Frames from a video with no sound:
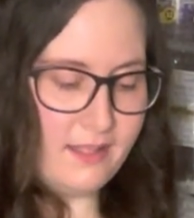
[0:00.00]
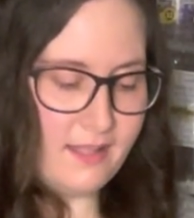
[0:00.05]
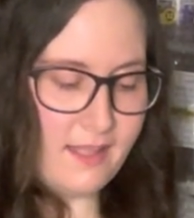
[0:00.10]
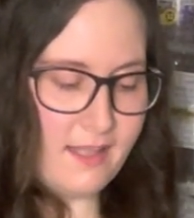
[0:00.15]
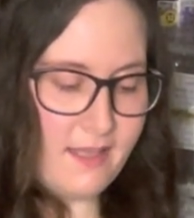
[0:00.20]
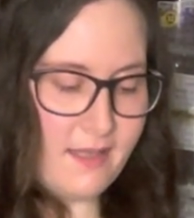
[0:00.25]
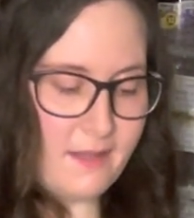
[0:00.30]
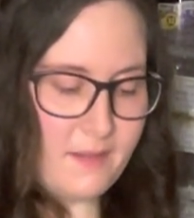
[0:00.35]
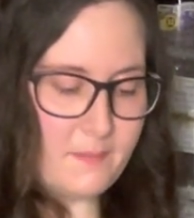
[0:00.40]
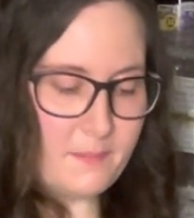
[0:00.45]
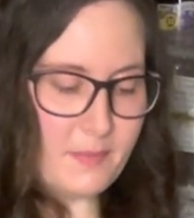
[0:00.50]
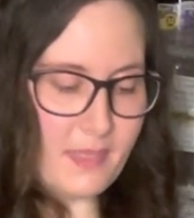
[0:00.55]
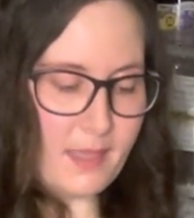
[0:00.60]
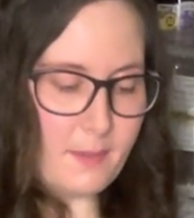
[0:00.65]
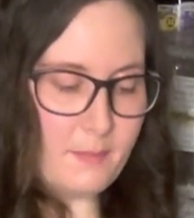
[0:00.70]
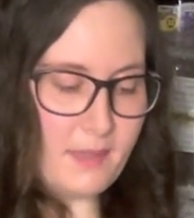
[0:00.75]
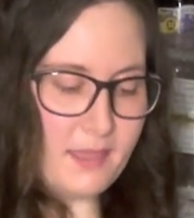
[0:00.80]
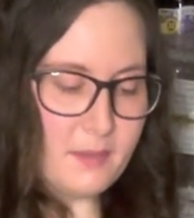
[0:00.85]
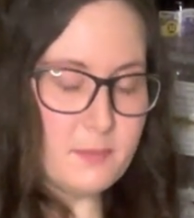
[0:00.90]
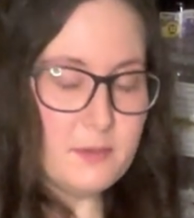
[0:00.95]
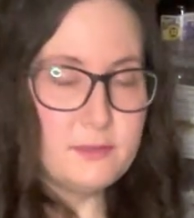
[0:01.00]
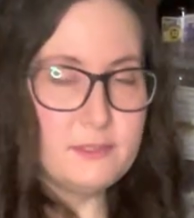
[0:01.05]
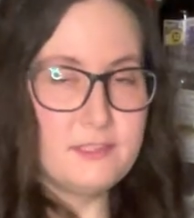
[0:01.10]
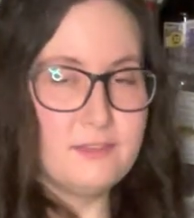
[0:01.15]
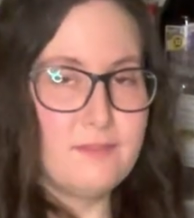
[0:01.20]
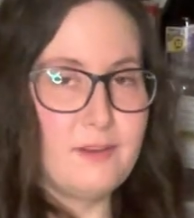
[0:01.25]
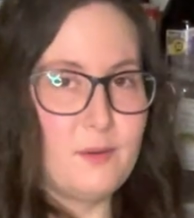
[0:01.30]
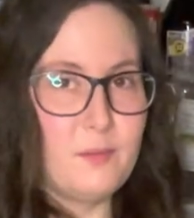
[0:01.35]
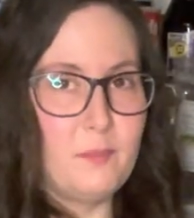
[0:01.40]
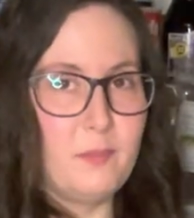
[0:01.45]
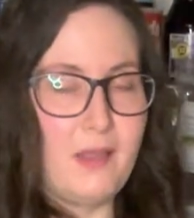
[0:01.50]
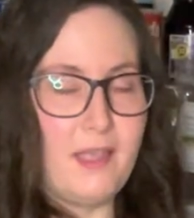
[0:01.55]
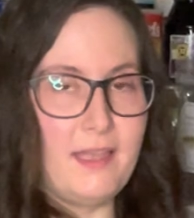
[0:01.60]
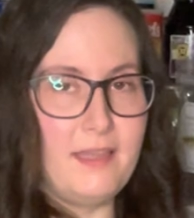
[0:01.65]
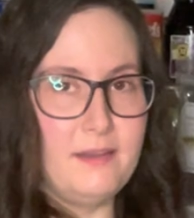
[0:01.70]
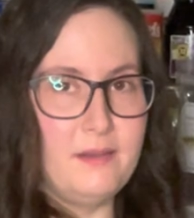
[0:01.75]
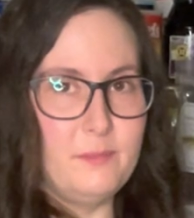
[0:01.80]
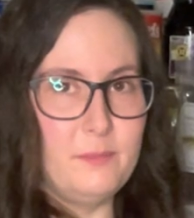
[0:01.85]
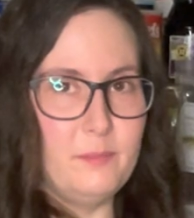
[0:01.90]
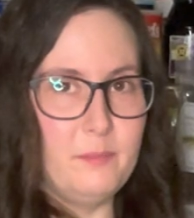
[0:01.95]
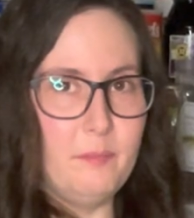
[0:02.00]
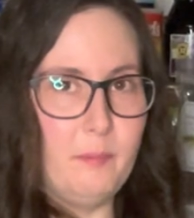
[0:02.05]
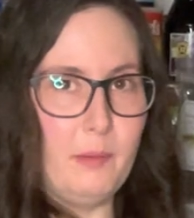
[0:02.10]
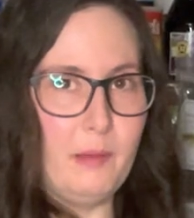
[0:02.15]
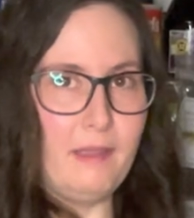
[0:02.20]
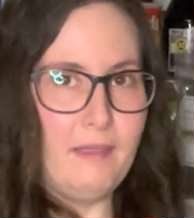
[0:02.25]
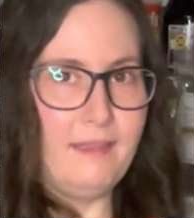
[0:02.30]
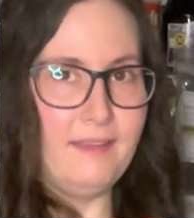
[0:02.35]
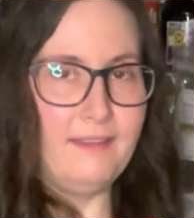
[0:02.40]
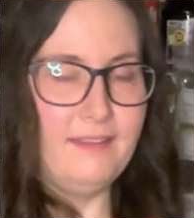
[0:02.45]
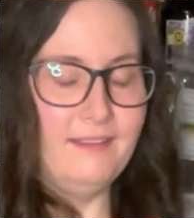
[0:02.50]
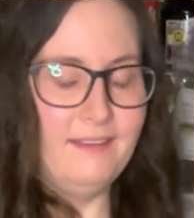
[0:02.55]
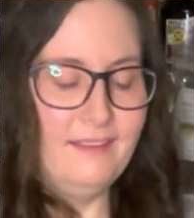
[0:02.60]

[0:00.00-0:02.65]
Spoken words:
I bake most of our bread, but